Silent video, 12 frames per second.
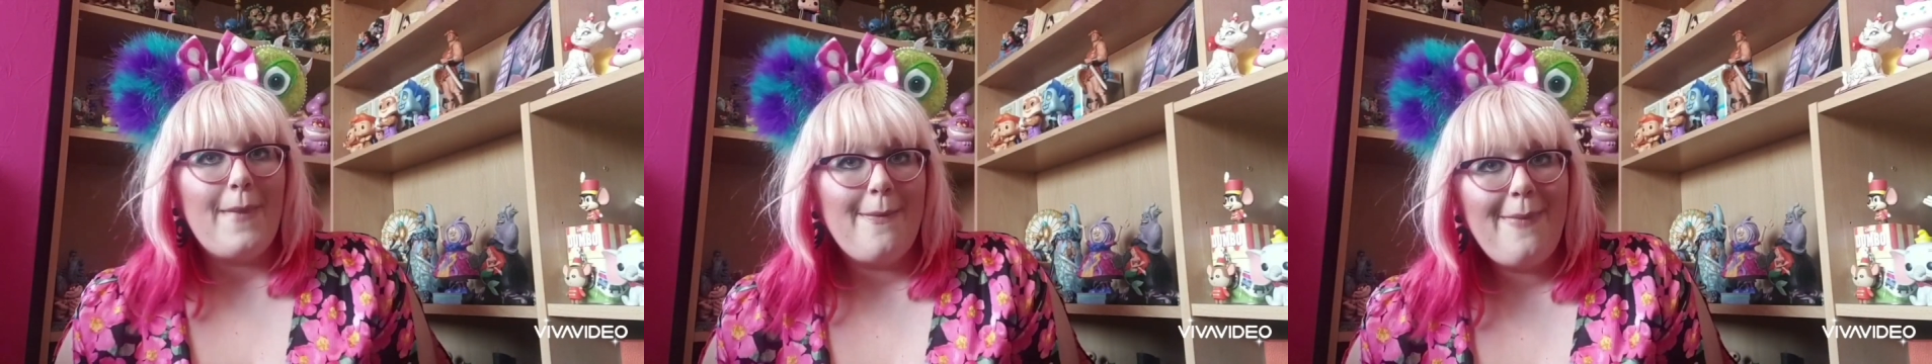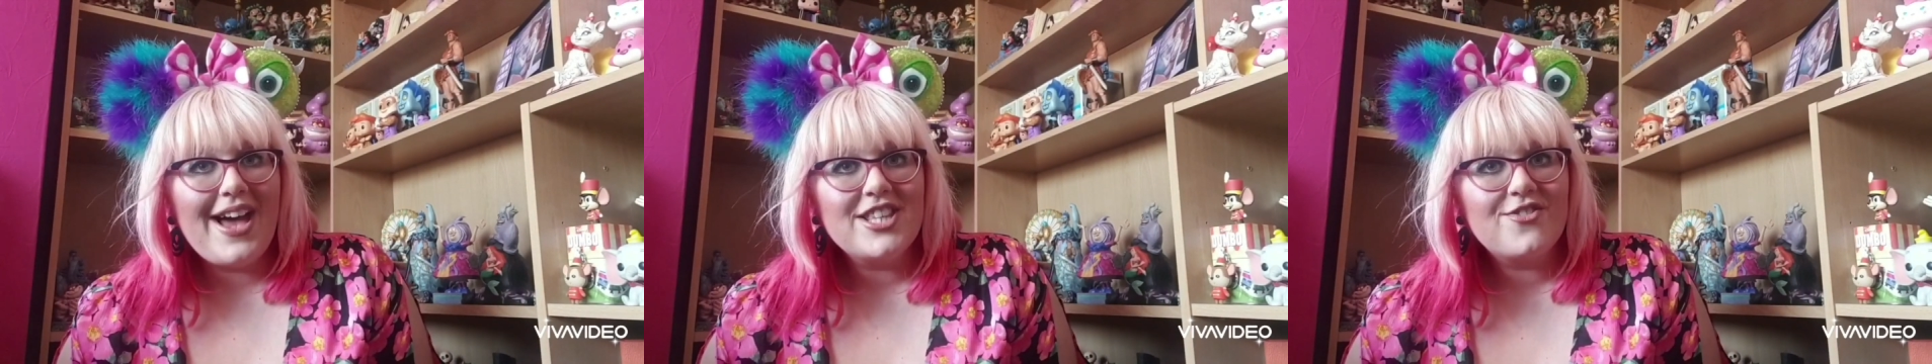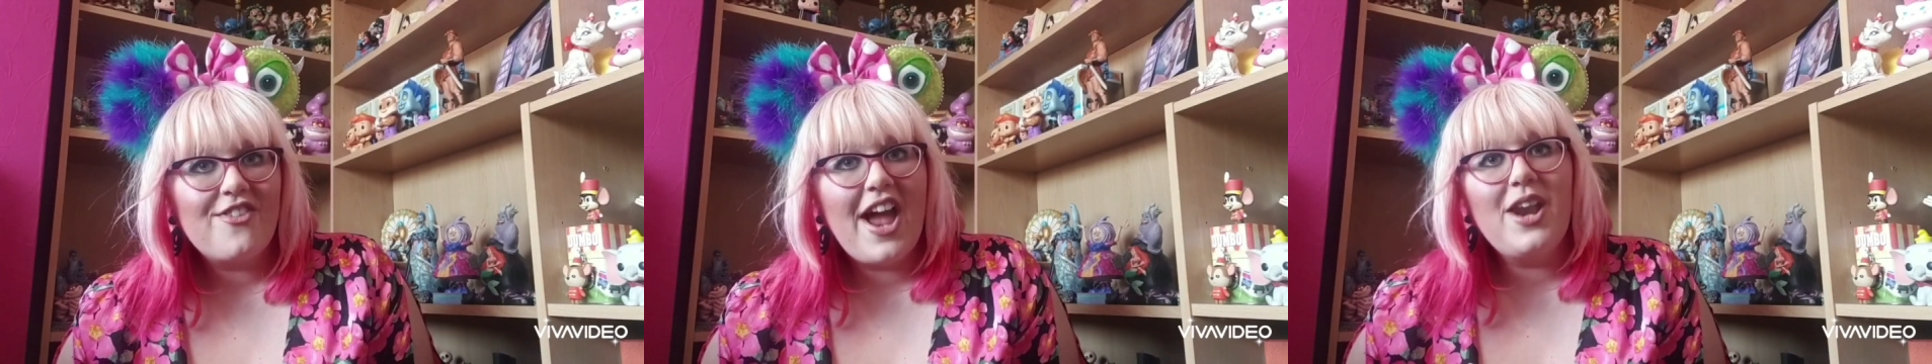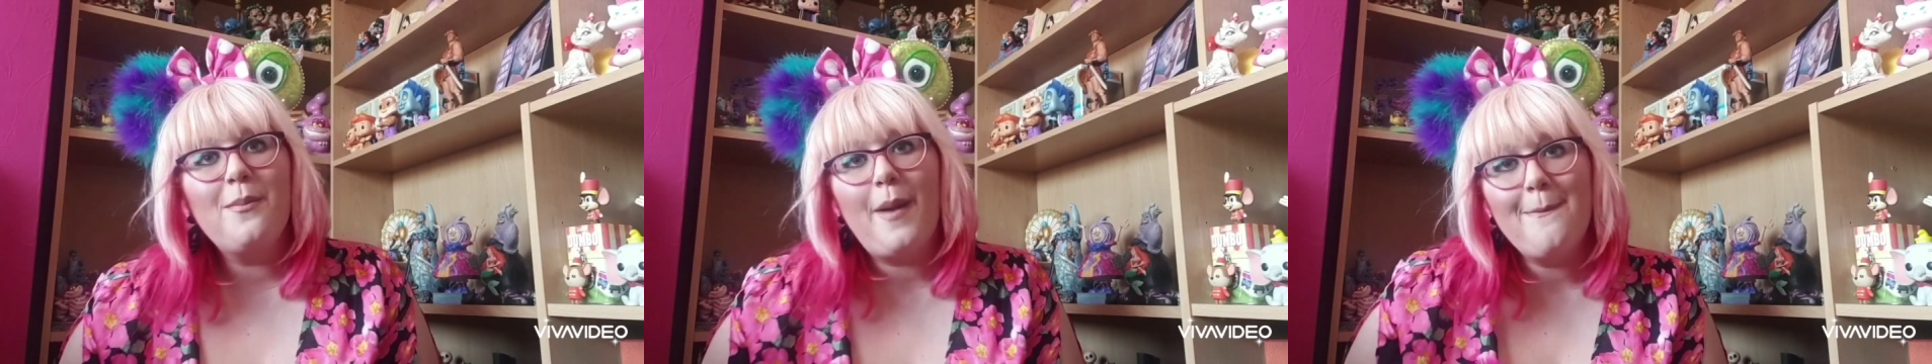my best
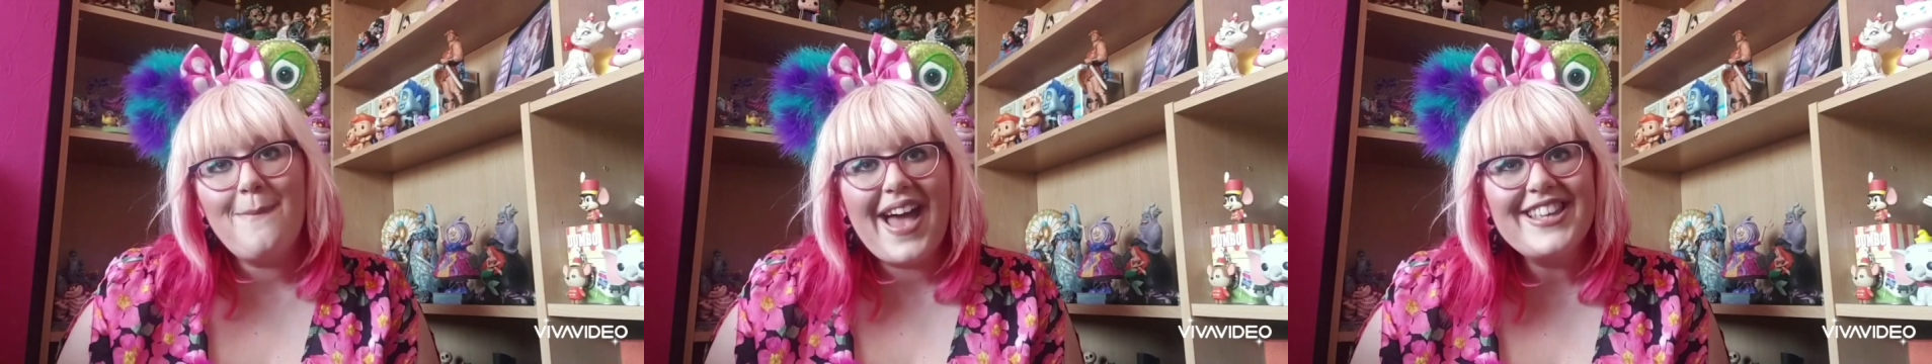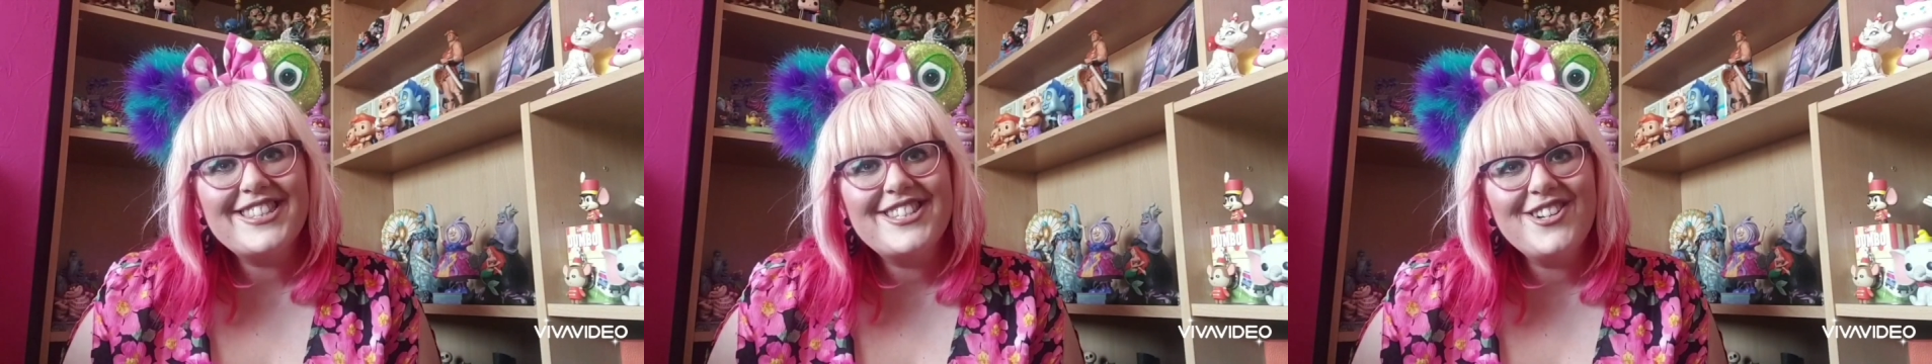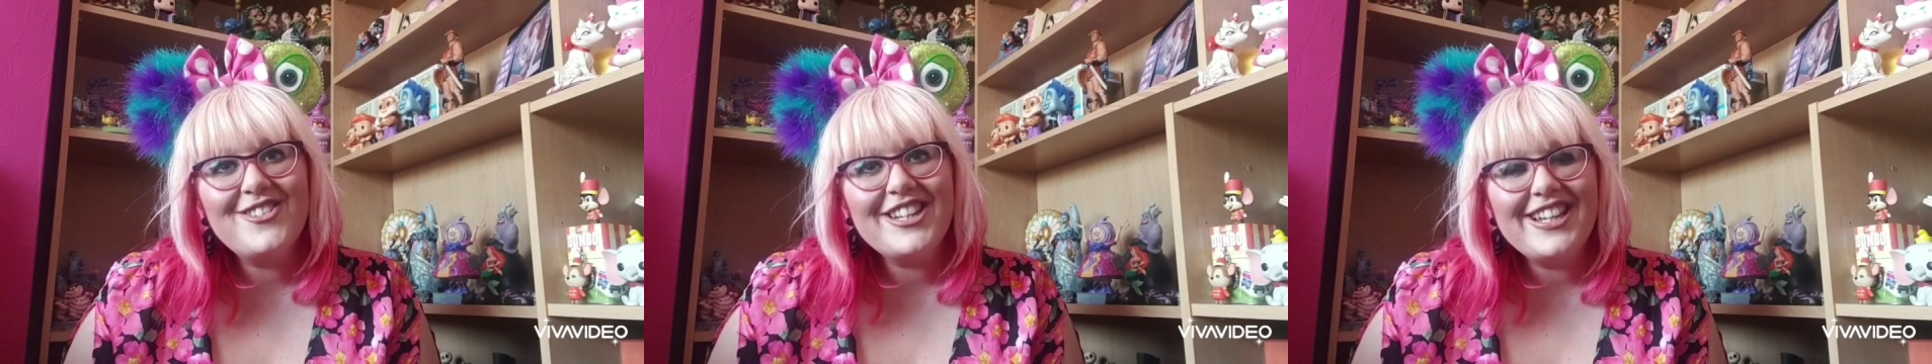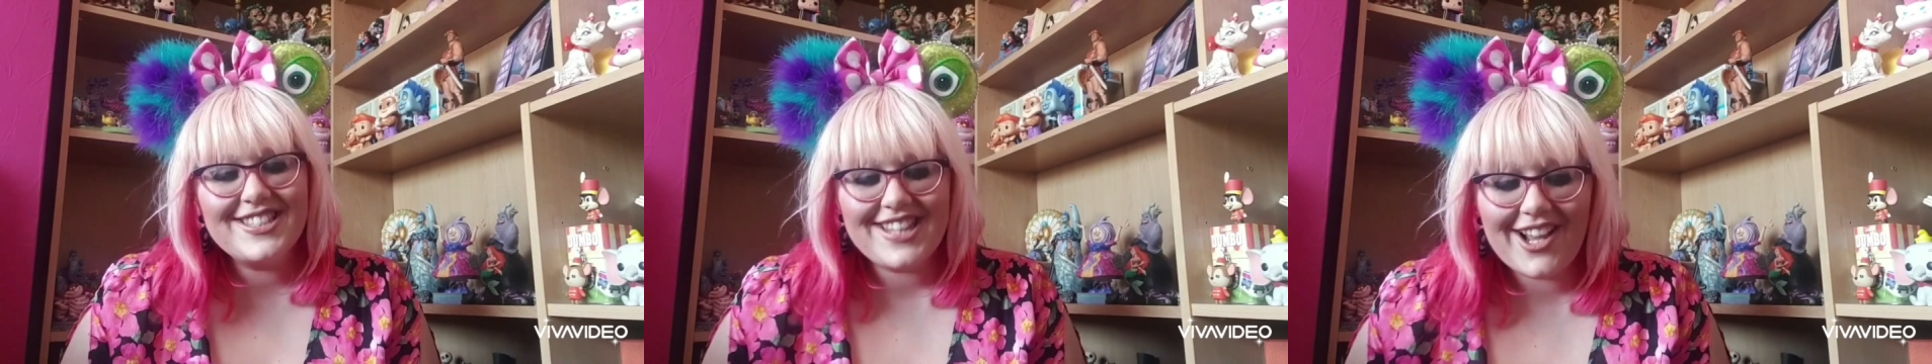friend, my best
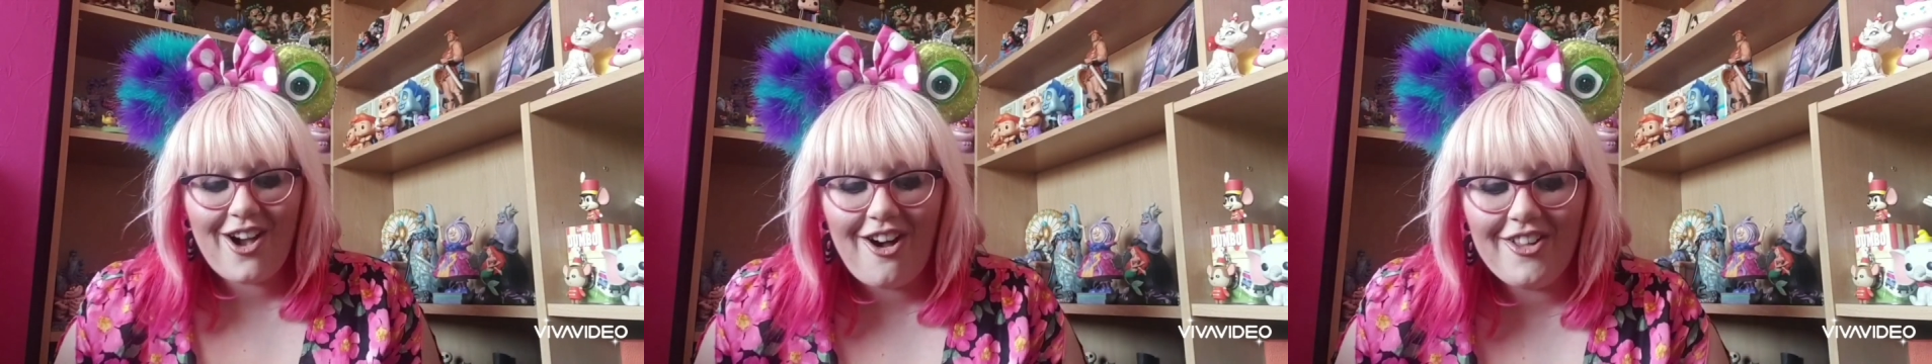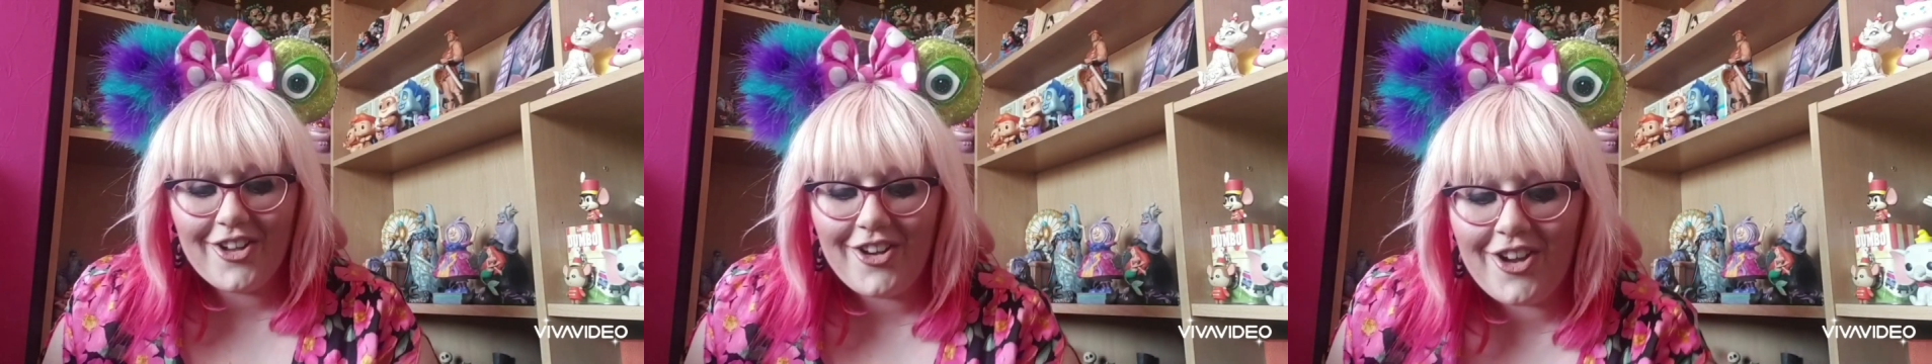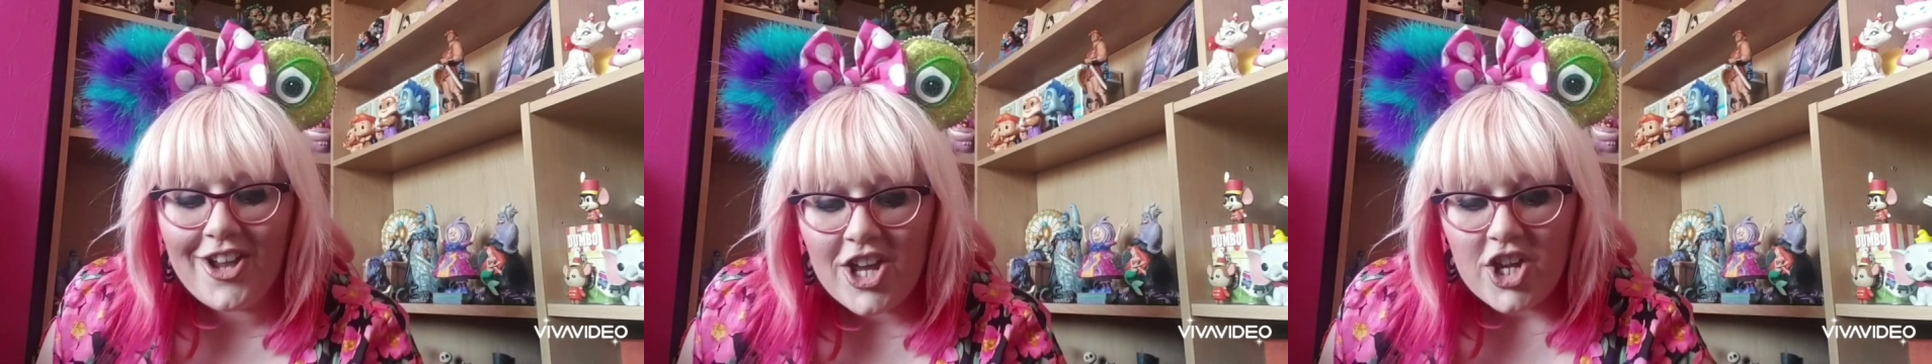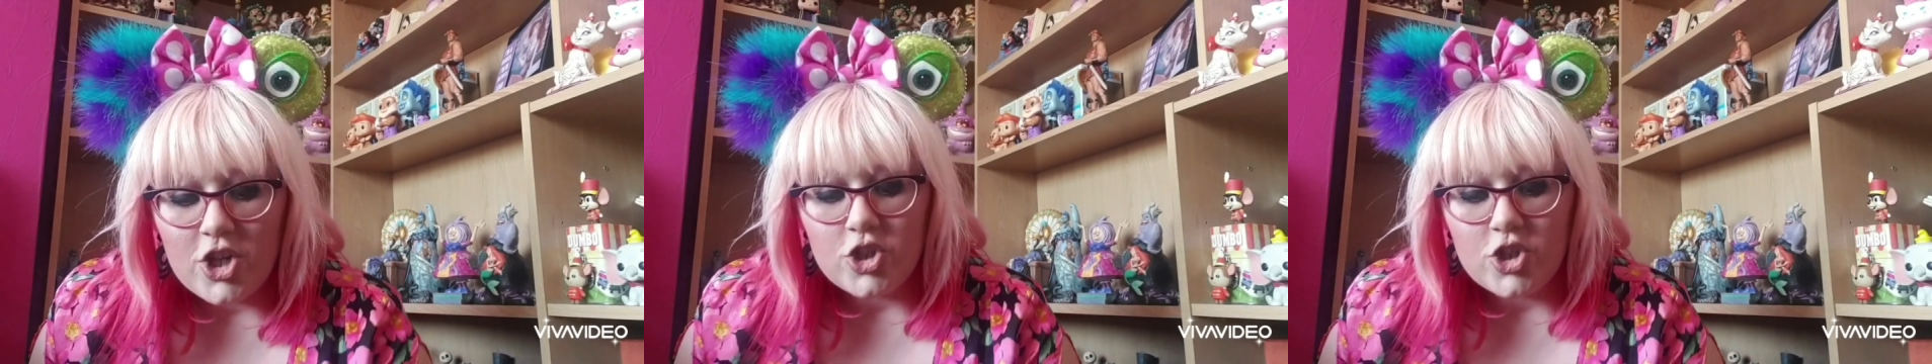Judy as I call her.